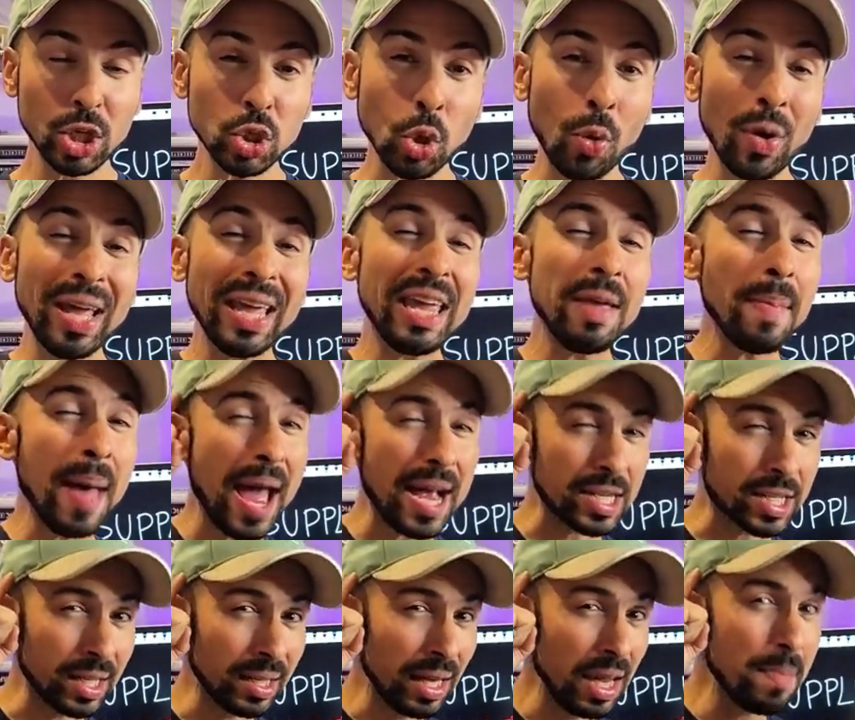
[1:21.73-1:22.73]
So
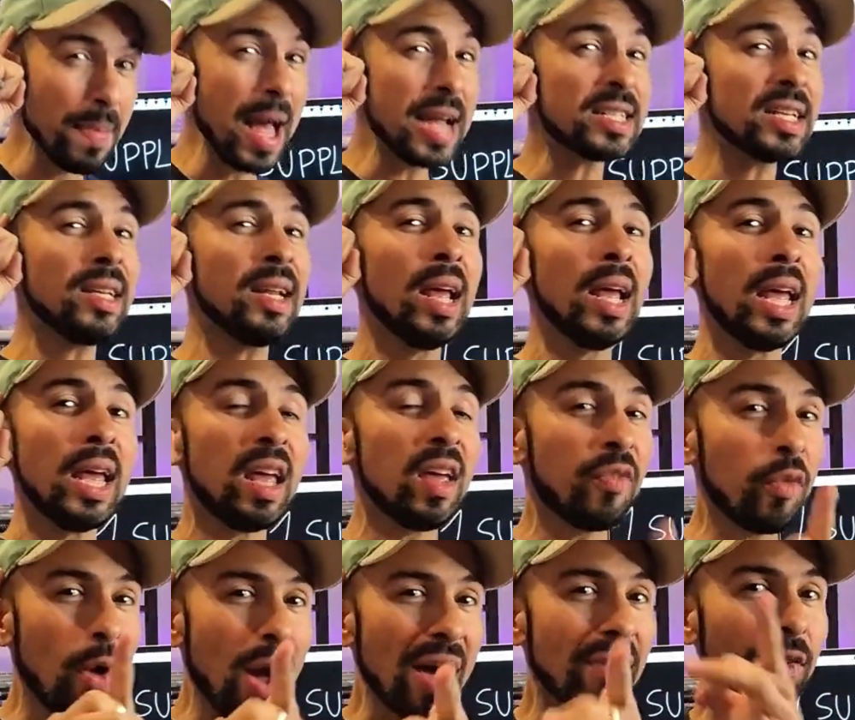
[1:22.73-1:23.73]
imagine
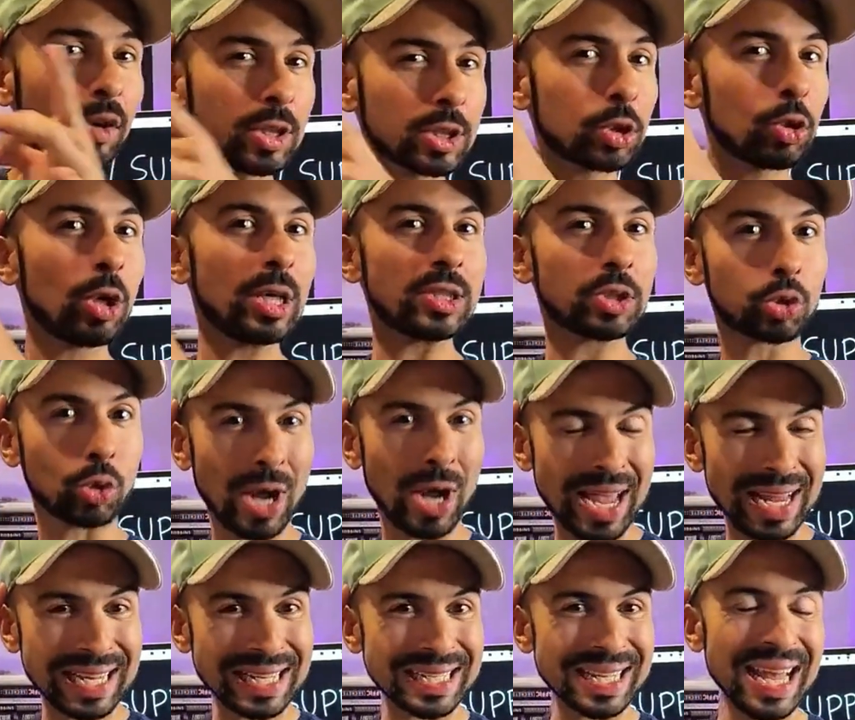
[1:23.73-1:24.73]
if you have
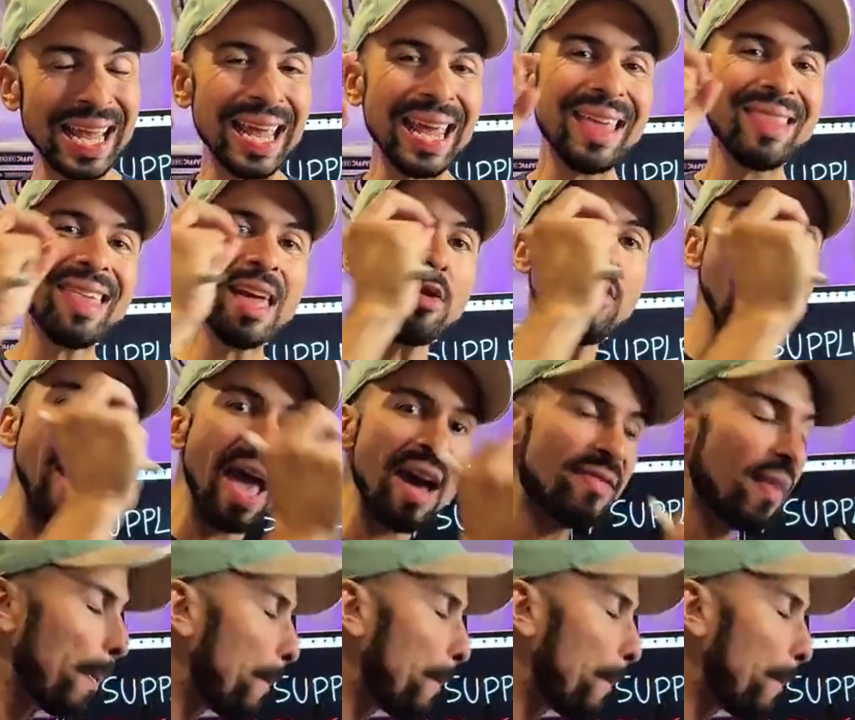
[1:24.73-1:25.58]
osteoarthritis and then you have